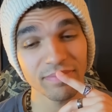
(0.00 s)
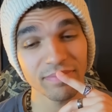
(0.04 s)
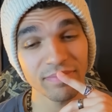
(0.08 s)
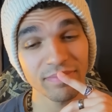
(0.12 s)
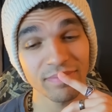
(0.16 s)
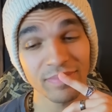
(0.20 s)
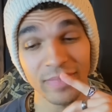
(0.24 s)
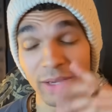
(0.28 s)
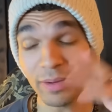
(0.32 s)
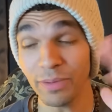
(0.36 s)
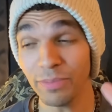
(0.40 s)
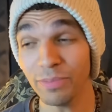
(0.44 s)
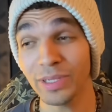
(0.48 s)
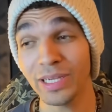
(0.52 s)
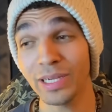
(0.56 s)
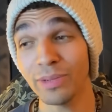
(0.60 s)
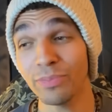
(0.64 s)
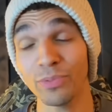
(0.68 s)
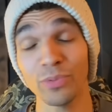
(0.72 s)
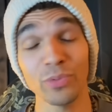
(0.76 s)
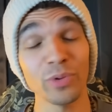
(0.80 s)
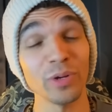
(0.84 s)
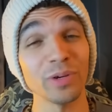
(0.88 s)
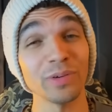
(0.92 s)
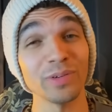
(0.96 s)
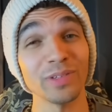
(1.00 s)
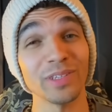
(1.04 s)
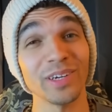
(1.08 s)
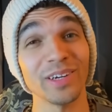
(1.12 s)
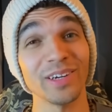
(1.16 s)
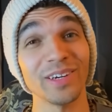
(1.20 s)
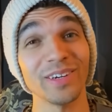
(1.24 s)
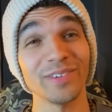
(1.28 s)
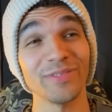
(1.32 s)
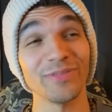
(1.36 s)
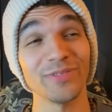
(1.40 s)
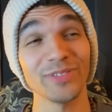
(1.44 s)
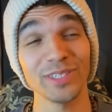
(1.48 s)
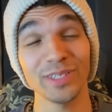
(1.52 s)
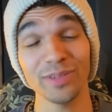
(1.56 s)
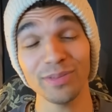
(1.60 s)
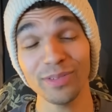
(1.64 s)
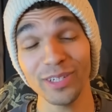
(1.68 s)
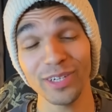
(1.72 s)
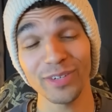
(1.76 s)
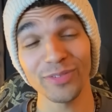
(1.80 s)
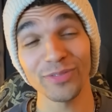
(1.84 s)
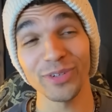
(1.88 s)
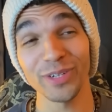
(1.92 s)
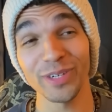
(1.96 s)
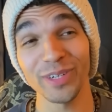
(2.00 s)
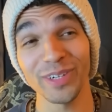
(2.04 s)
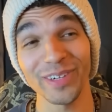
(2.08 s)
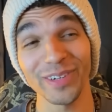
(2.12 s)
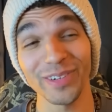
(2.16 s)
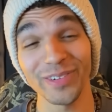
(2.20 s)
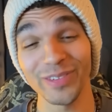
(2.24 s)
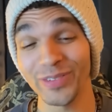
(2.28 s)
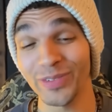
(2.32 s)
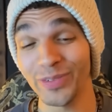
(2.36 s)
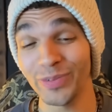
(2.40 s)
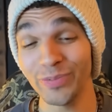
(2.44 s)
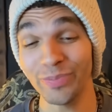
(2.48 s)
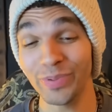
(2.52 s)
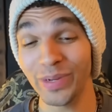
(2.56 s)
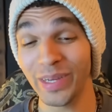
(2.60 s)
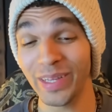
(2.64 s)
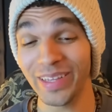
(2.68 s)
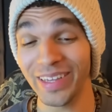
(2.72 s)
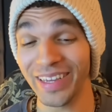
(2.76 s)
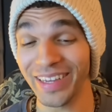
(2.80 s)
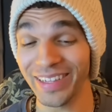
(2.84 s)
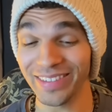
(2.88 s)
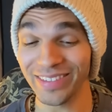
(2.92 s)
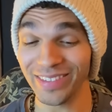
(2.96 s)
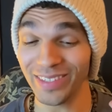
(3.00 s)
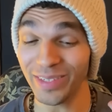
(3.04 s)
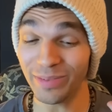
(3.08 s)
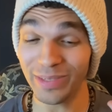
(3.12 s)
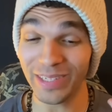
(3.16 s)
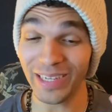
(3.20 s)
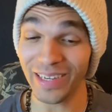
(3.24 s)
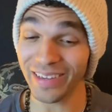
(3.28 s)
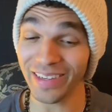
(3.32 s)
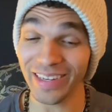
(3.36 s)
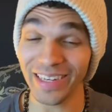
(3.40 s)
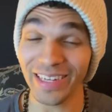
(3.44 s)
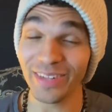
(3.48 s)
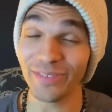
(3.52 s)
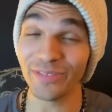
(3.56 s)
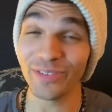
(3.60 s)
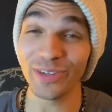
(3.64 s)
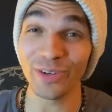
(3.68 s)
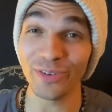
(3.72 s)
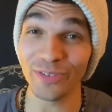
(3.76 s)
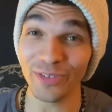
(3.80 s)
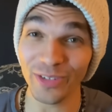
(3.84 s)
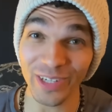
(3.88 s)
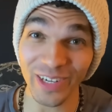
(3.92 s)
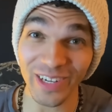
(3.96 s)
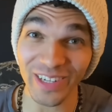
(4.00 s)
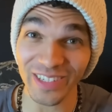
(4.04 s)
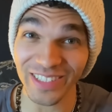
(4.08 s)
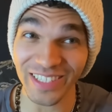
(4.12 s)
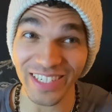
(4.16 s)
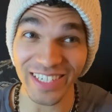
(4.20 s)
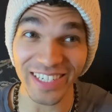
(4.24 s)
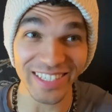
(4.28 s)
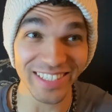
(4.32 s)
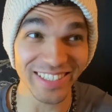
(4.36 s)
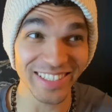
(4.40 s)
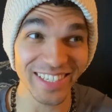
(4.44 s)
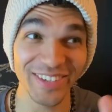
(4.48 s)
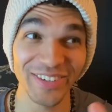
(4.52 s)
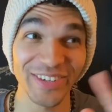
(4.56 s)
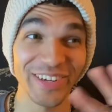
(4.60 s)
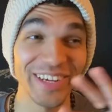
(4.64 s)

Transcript: gonna keep it real with y'all. Some of y'all Virgo, some of y'all ain't even over y'all's ex.